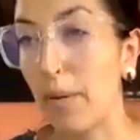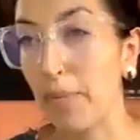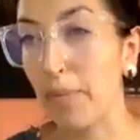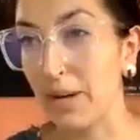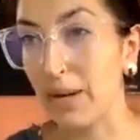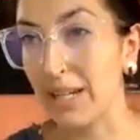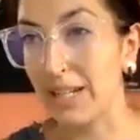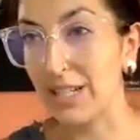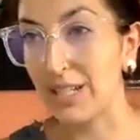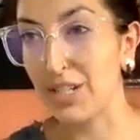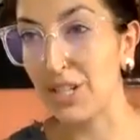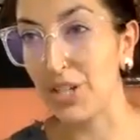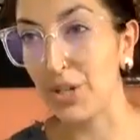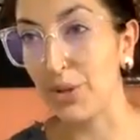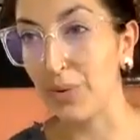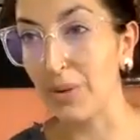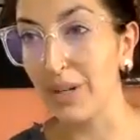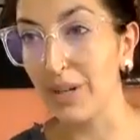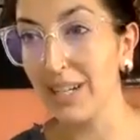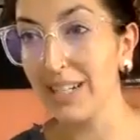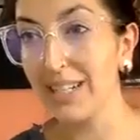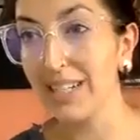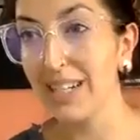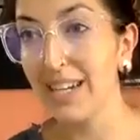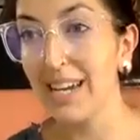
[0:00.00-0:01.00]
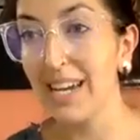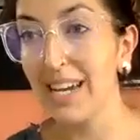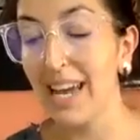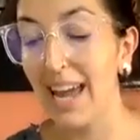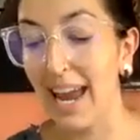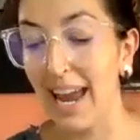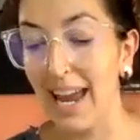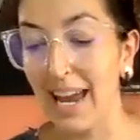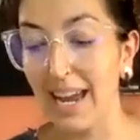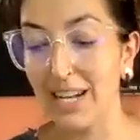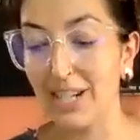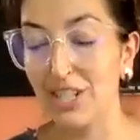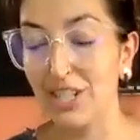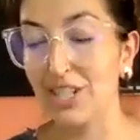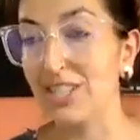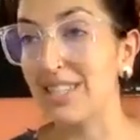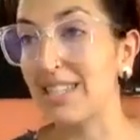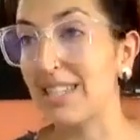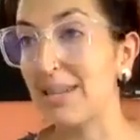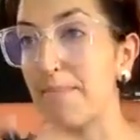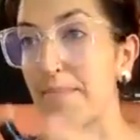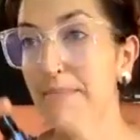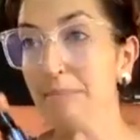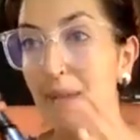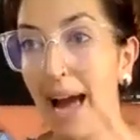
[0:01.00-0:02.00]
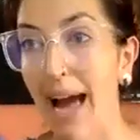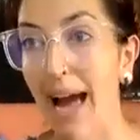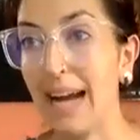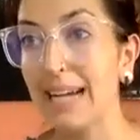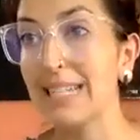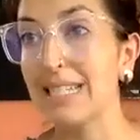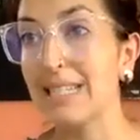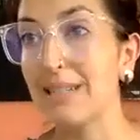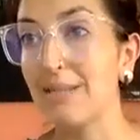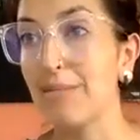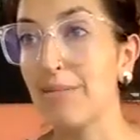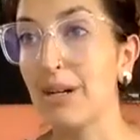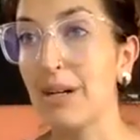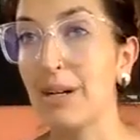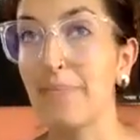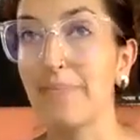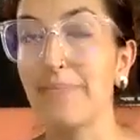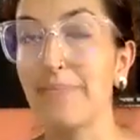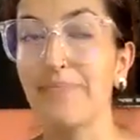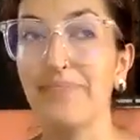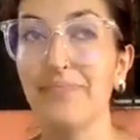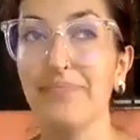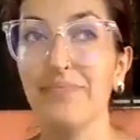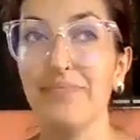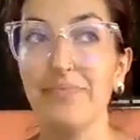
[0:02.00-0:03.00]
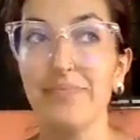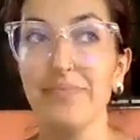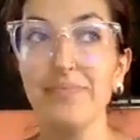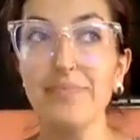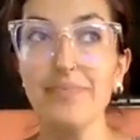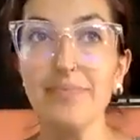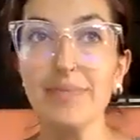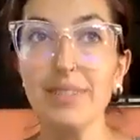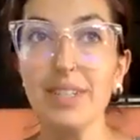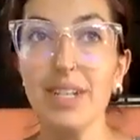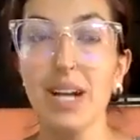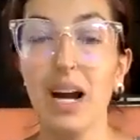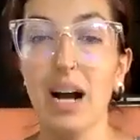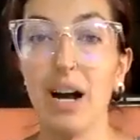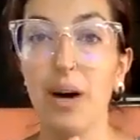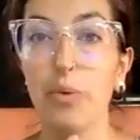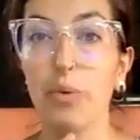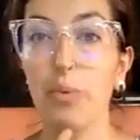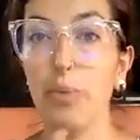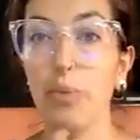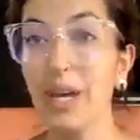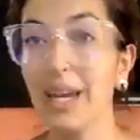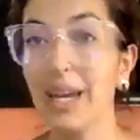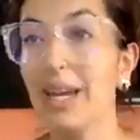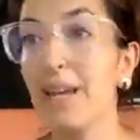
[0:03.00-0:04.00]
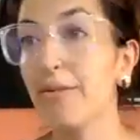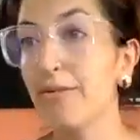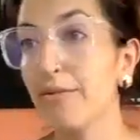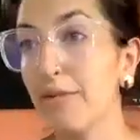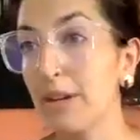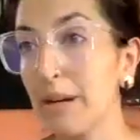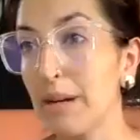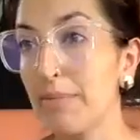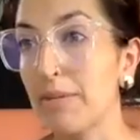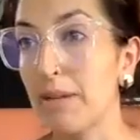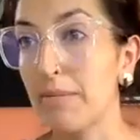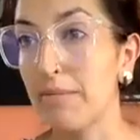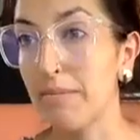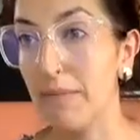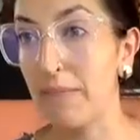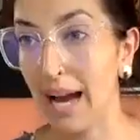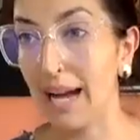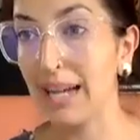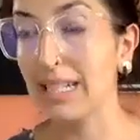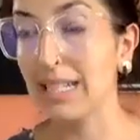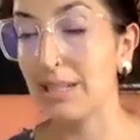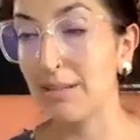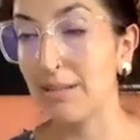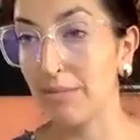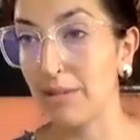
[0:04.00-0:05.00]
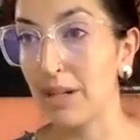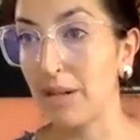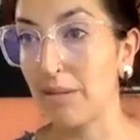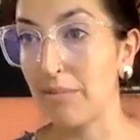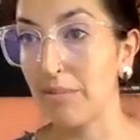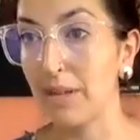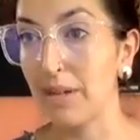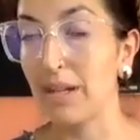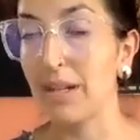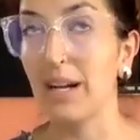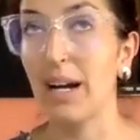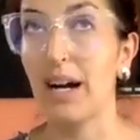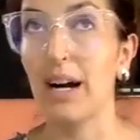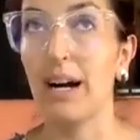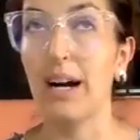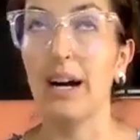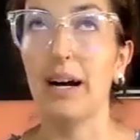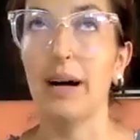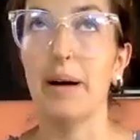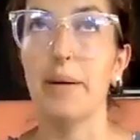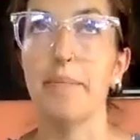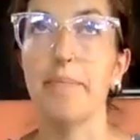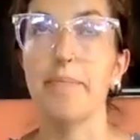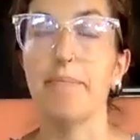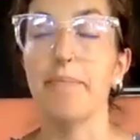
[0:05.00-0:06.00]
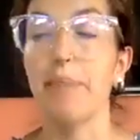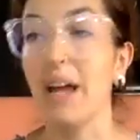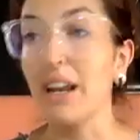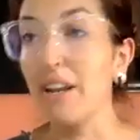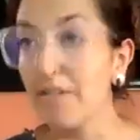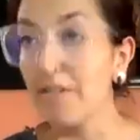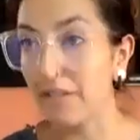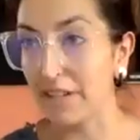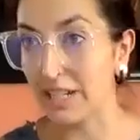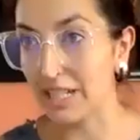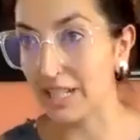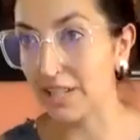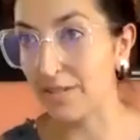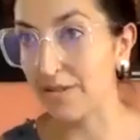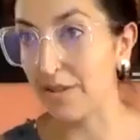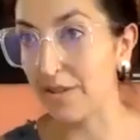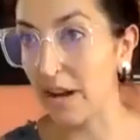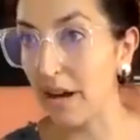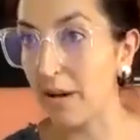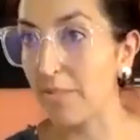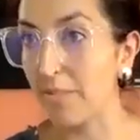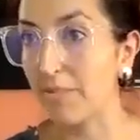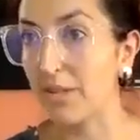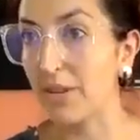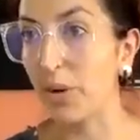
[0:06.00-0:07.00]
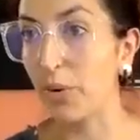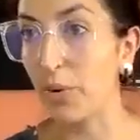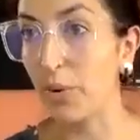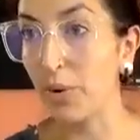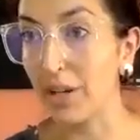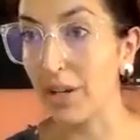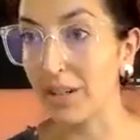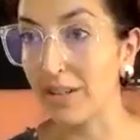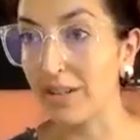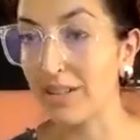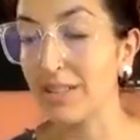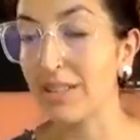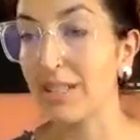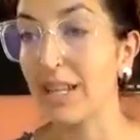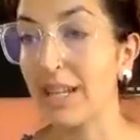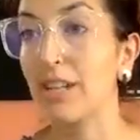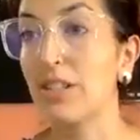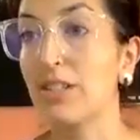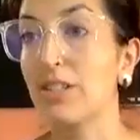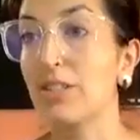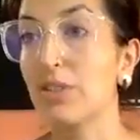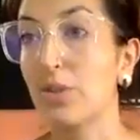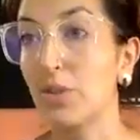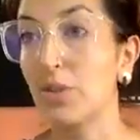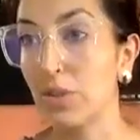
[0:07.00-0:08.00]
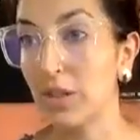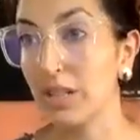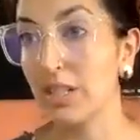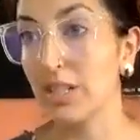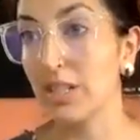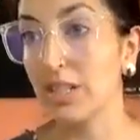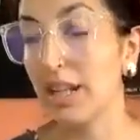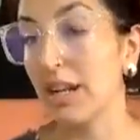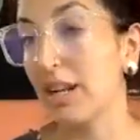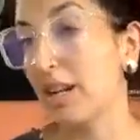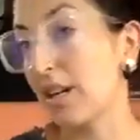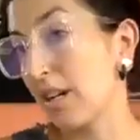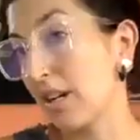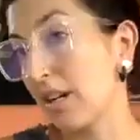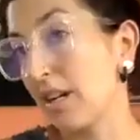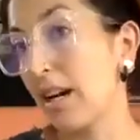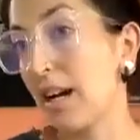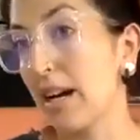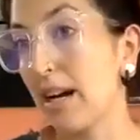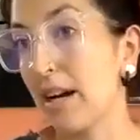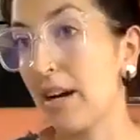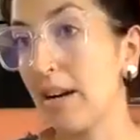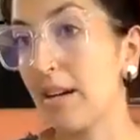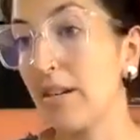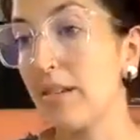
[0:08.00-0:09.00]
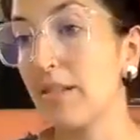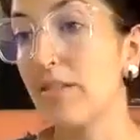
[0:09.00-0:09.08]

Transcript: properties to it, and just the maximum we can reap the maximum benefits from the oils that are sourced, that are